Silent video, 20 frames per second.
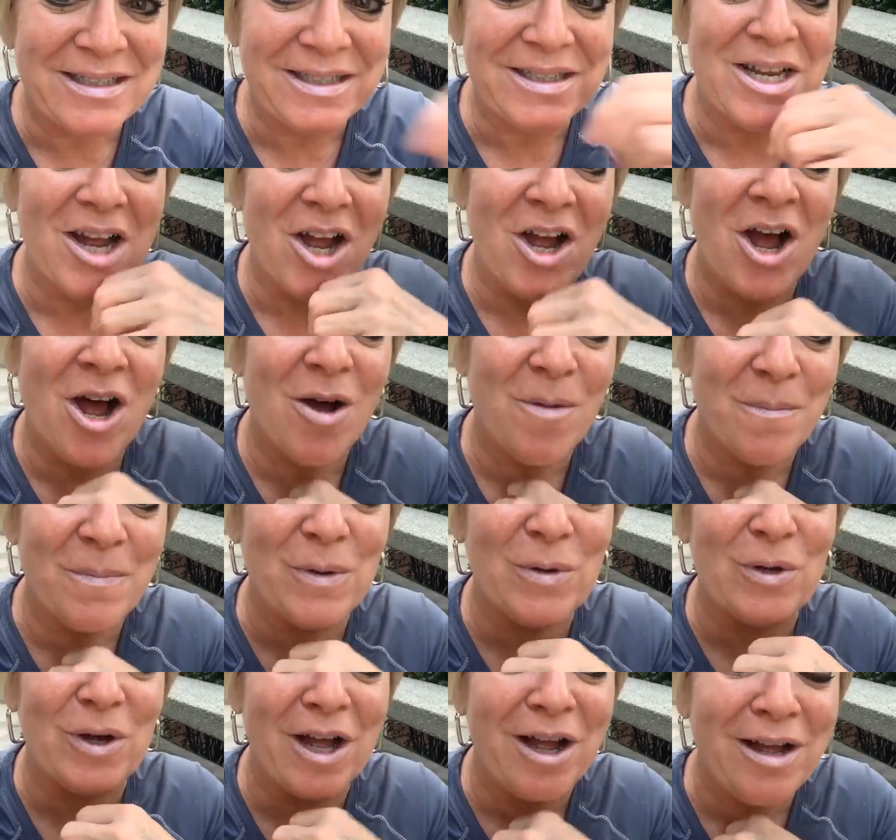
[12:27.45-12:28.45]
it's to
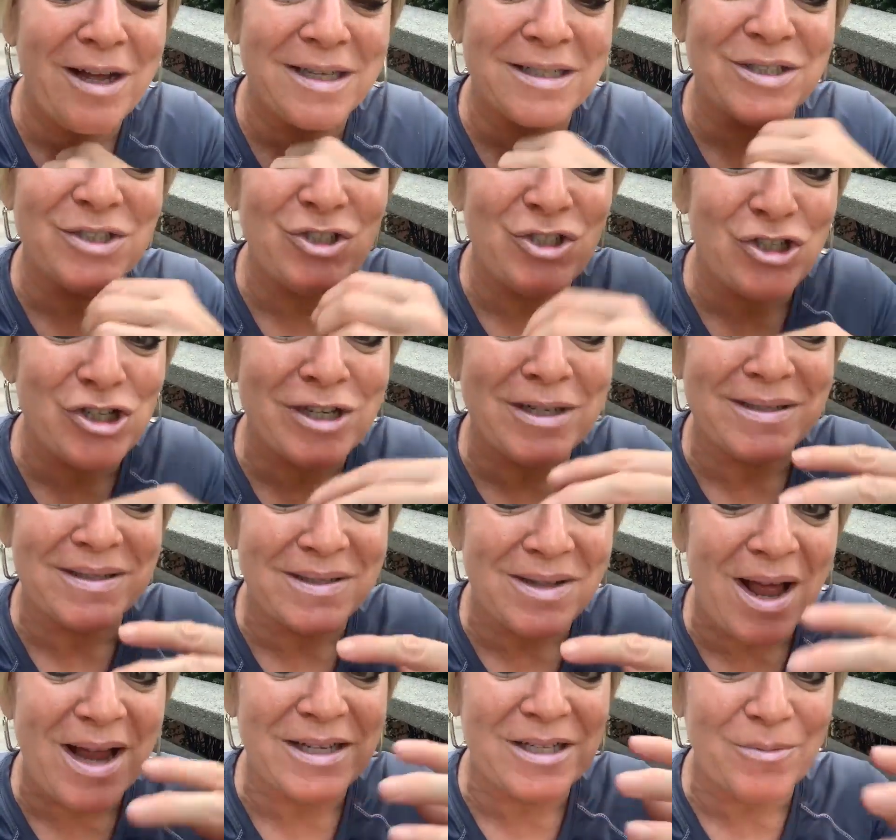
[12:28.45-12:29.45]
humble us,
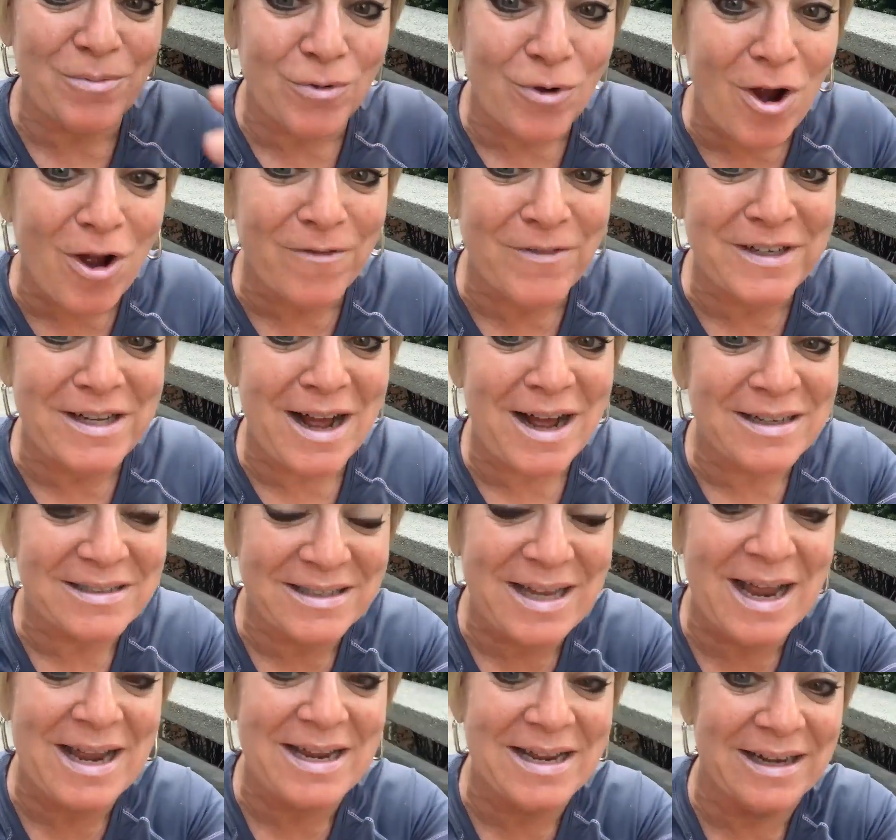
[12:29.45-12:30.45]
just like the prophet
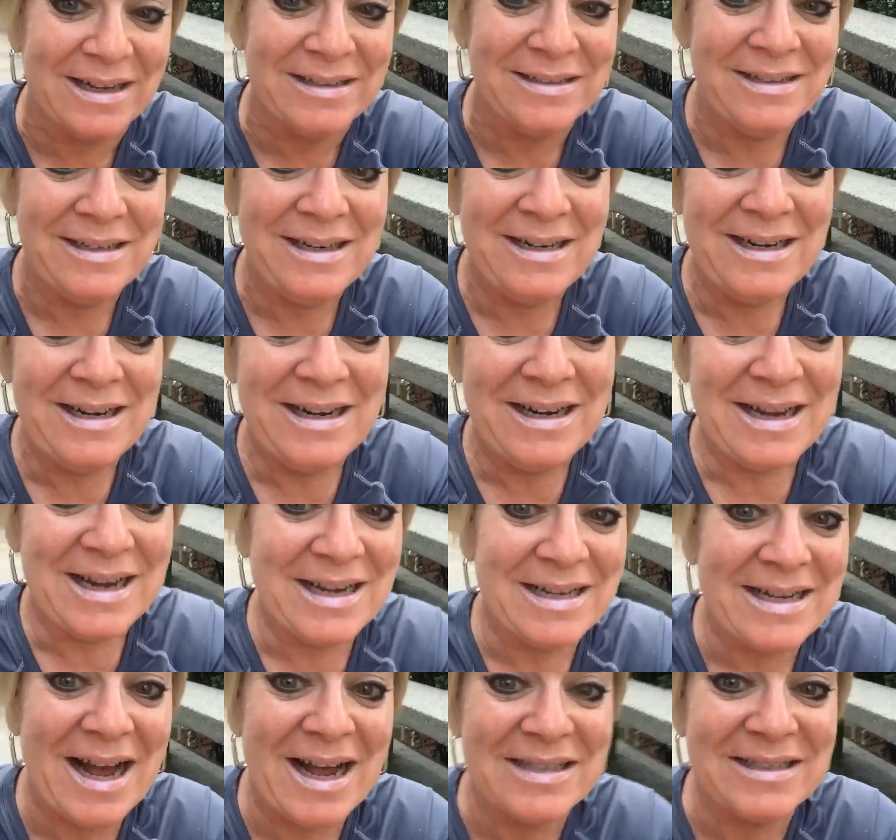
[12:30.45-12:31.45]
Isaiah
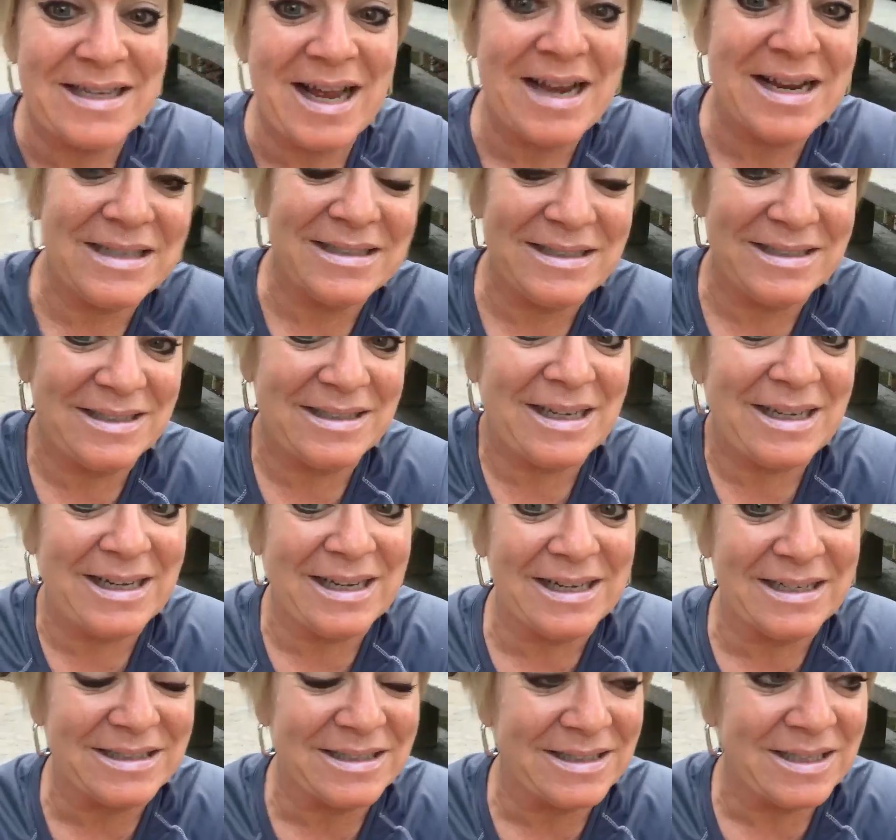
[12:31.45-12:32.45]
in Isaiah
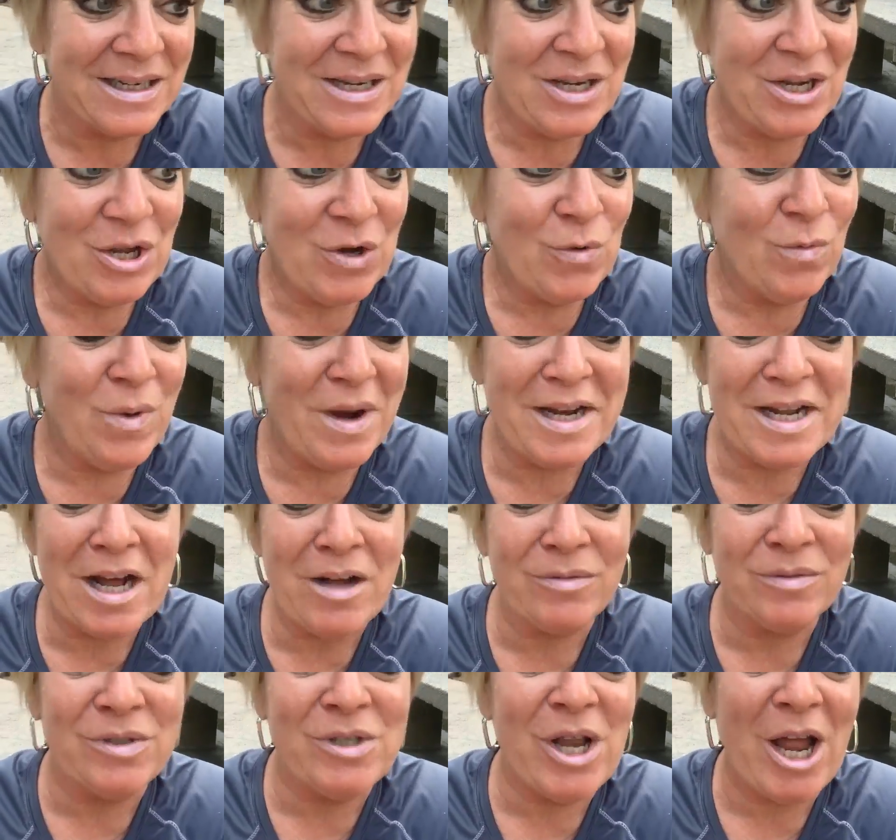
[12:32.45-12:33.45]
6. We
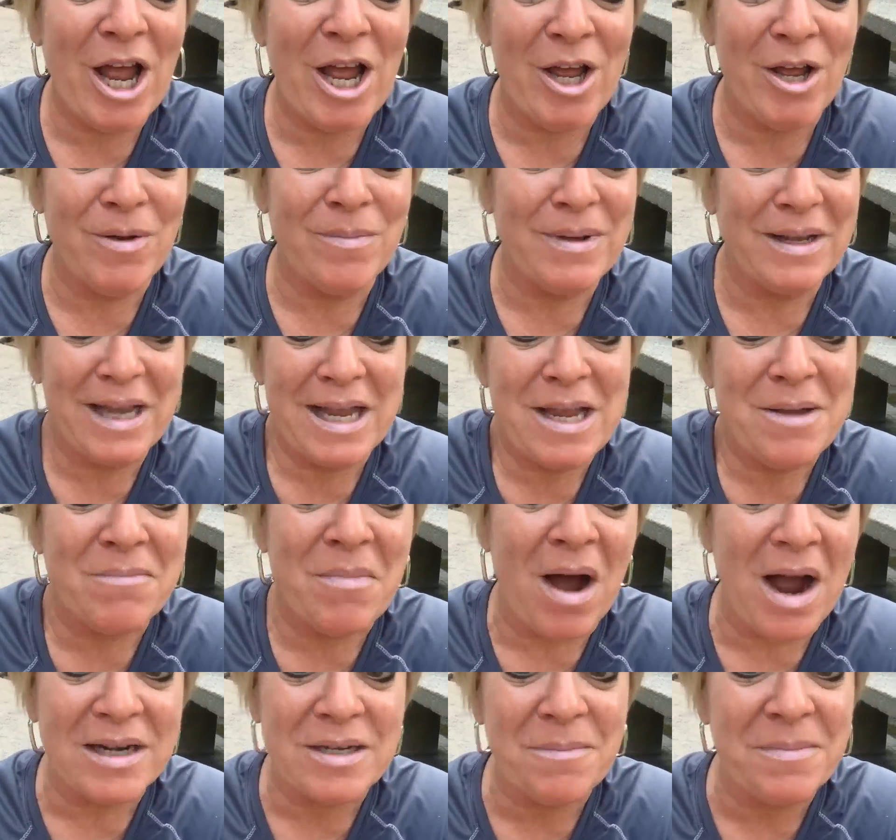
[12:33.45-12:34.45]
don't know, but
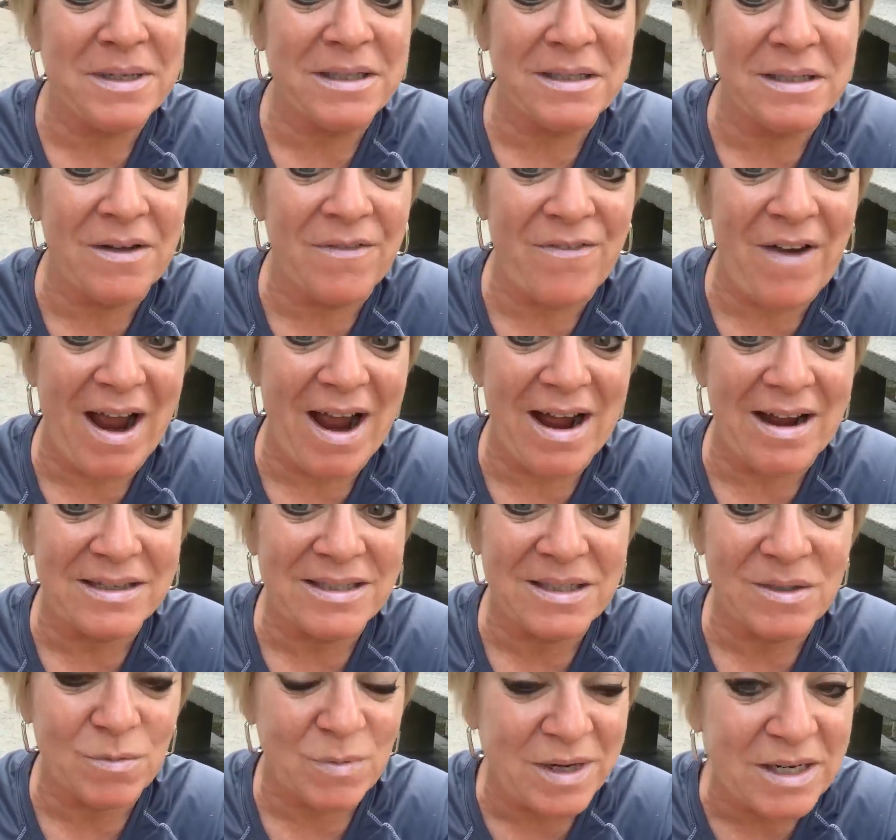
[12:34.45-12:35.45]
he might have been in a
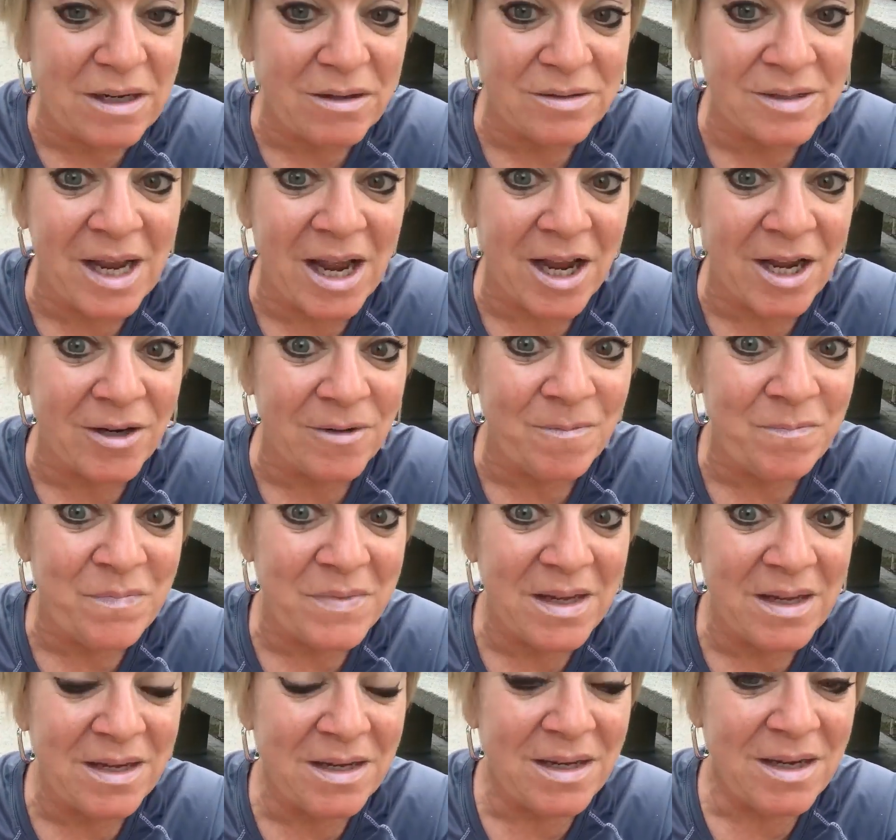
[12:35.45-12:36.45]
fast. We don't know.
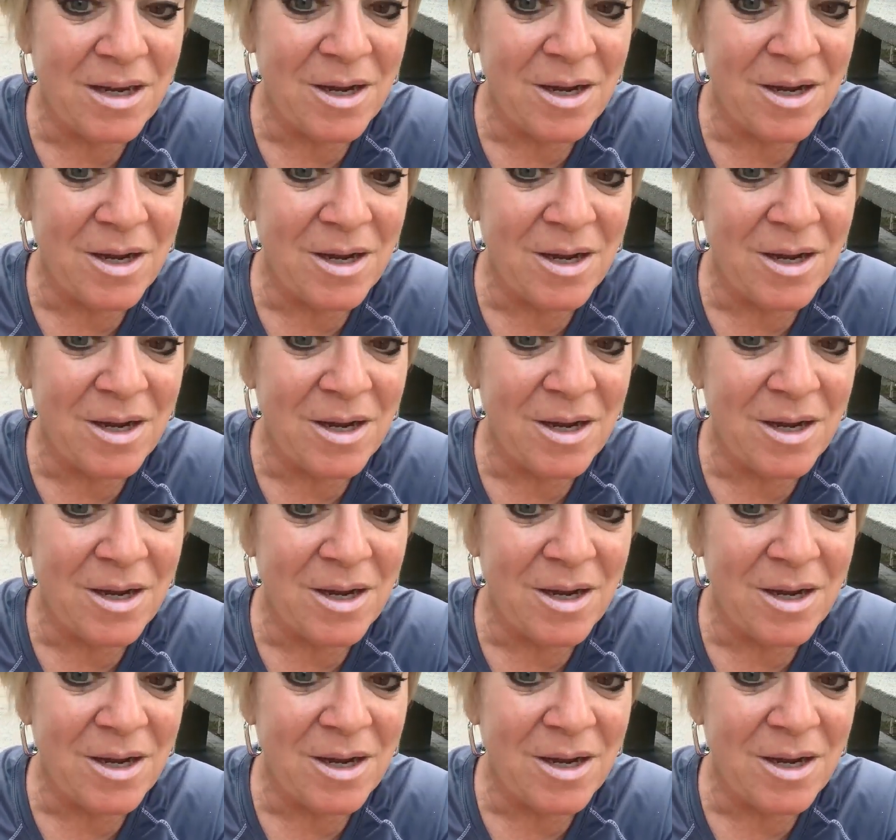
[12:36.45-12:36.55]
